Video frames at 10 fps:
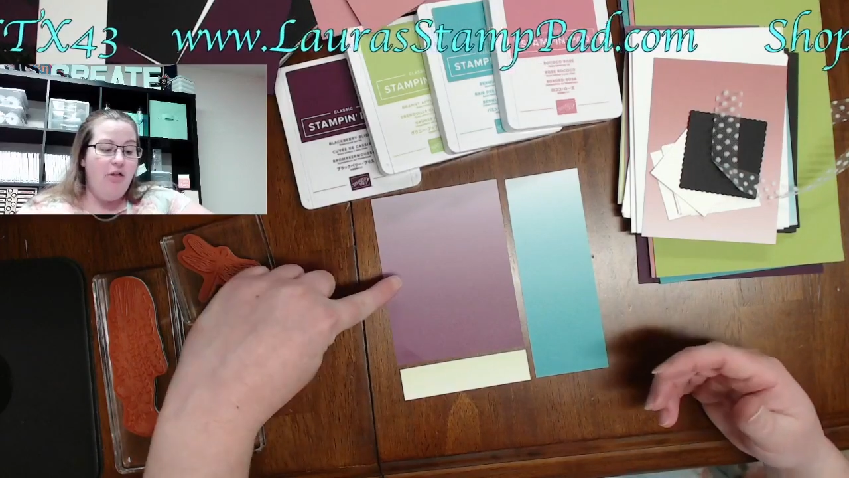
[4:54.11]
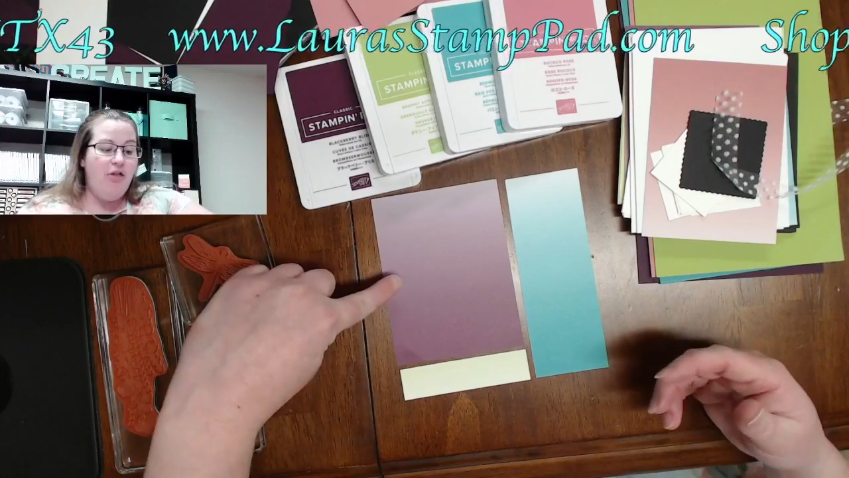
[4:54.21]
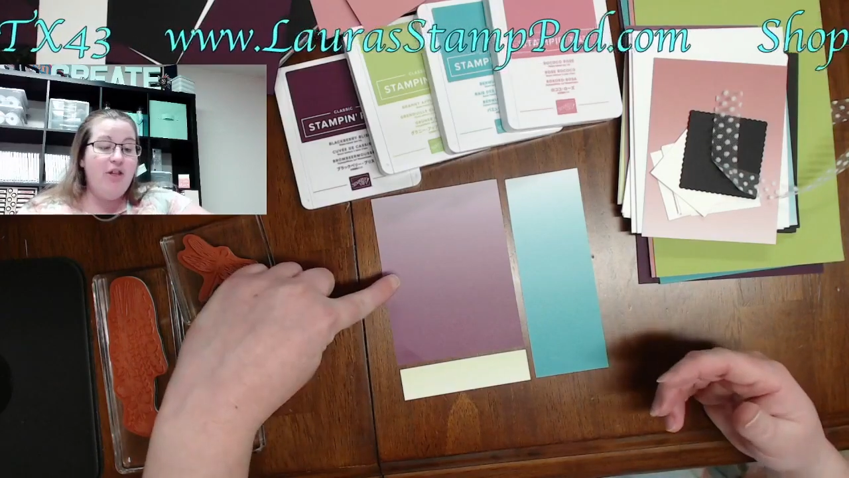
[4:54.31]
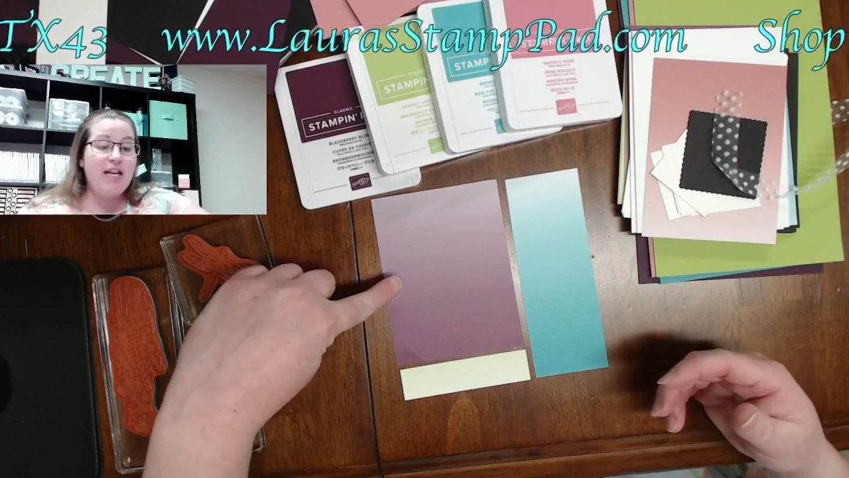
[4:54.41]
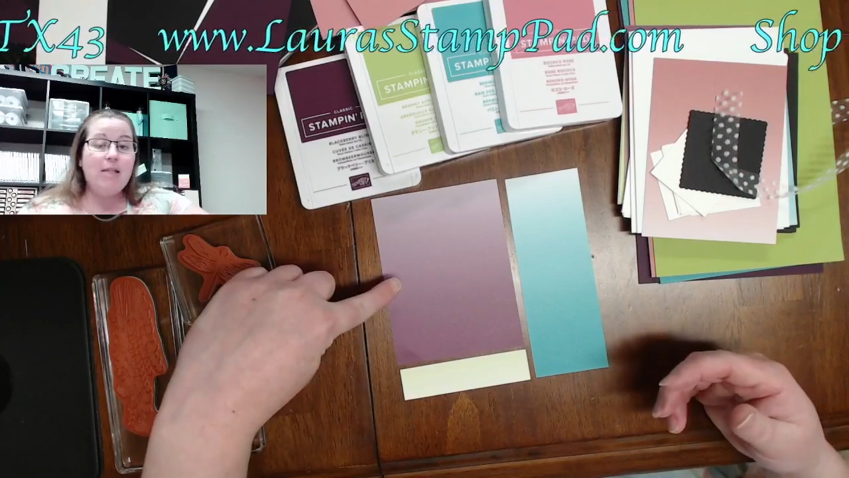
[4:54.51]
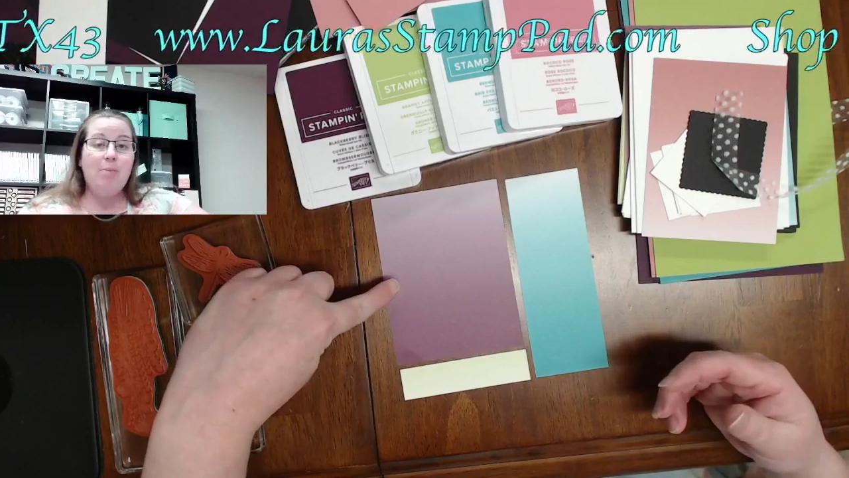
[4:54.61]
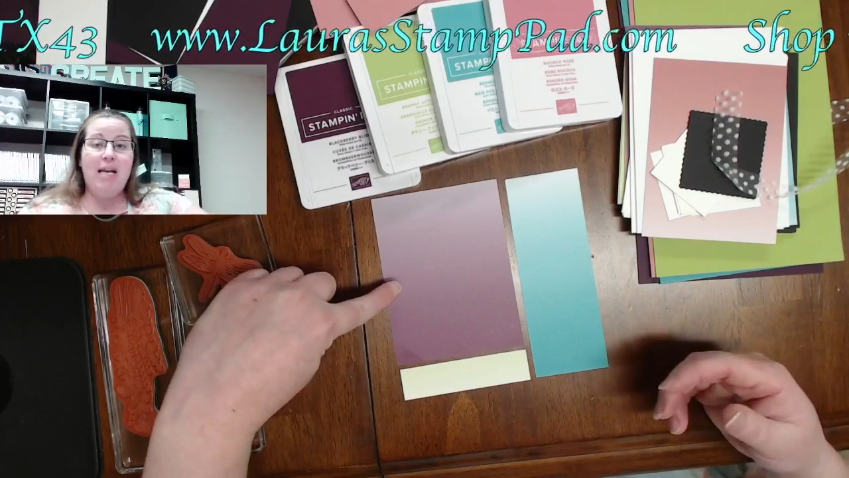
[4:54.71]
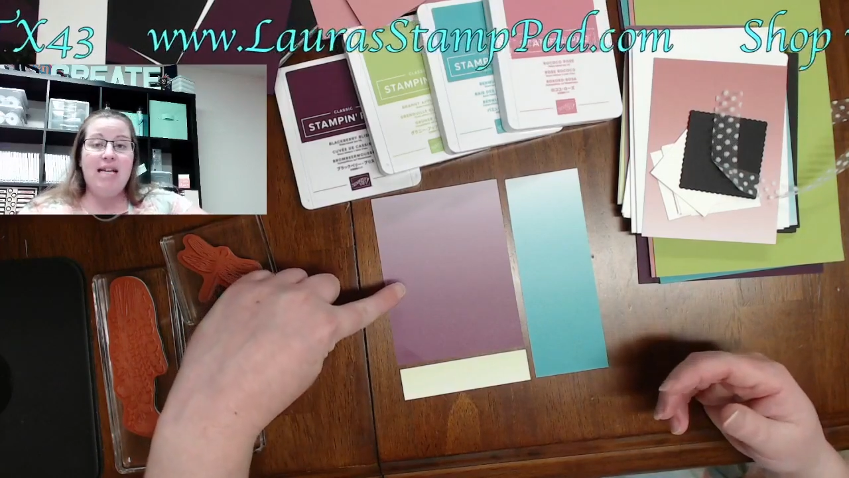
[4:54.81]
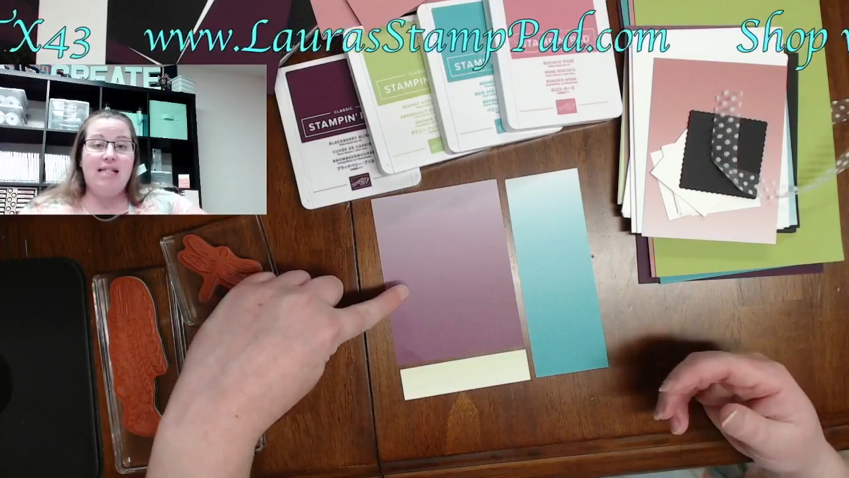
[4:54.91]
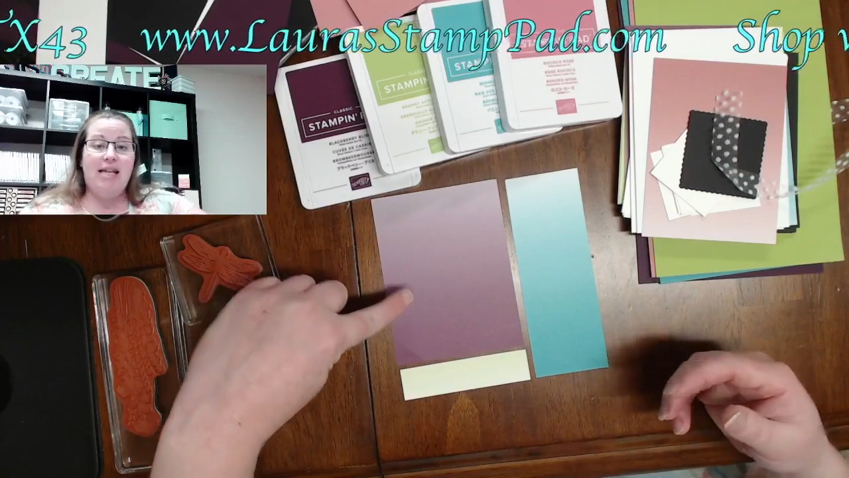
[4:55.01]
This
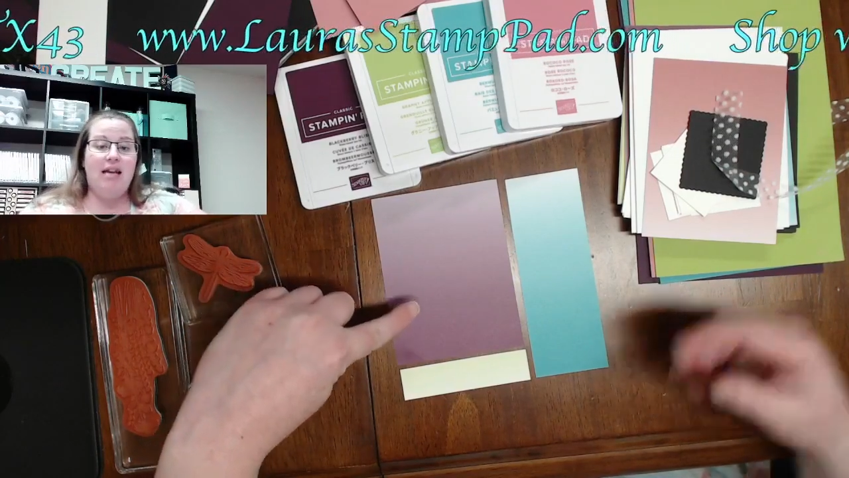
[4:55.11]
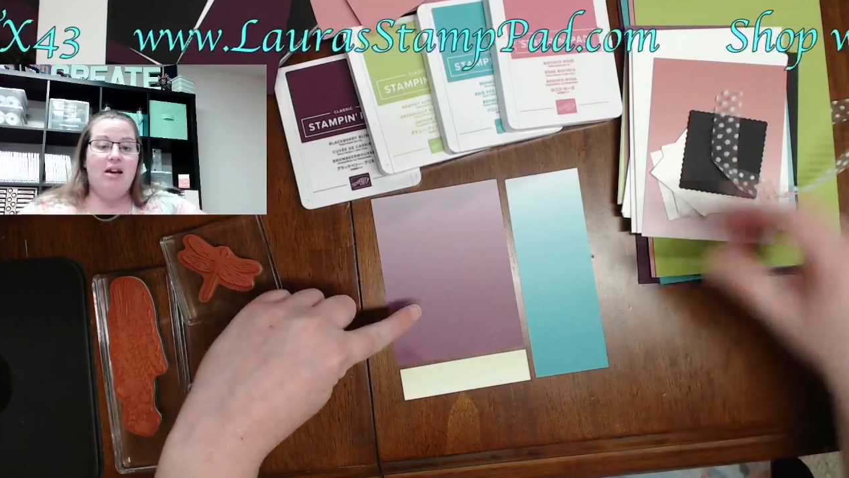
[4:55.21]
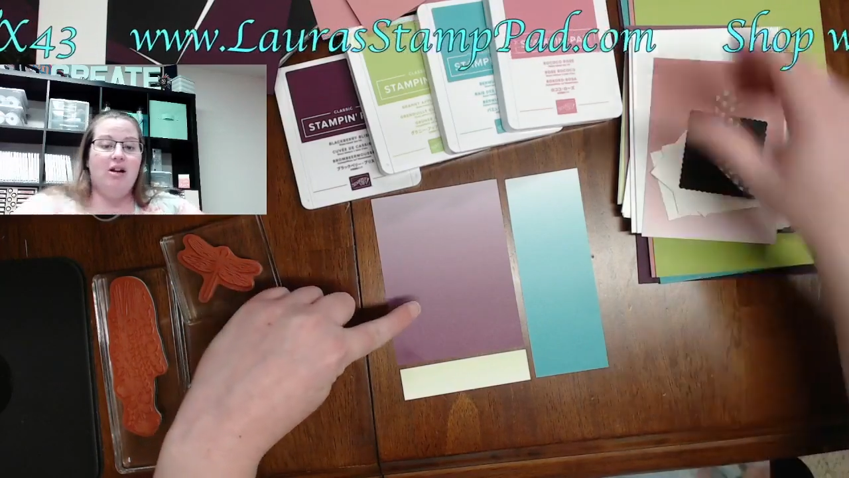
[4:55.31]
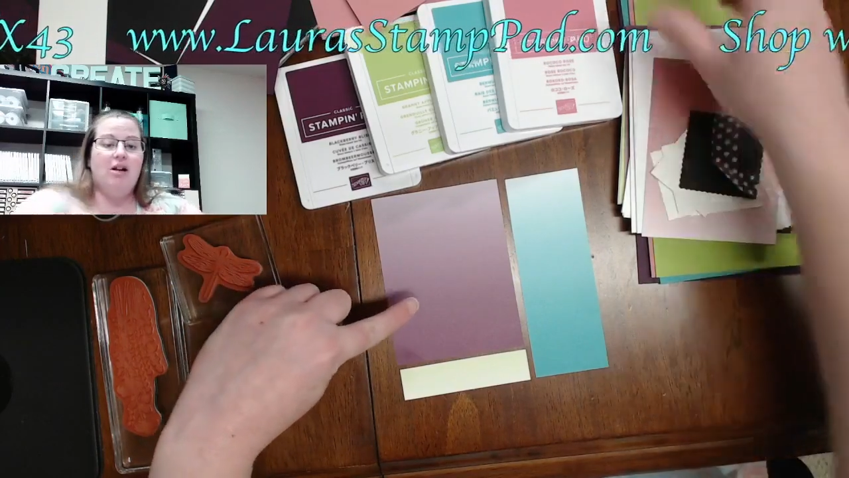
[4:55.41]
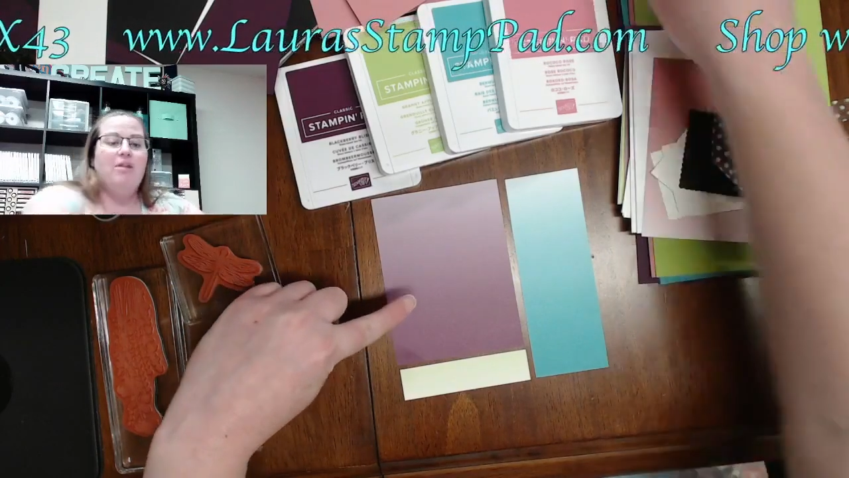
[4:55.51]
piece here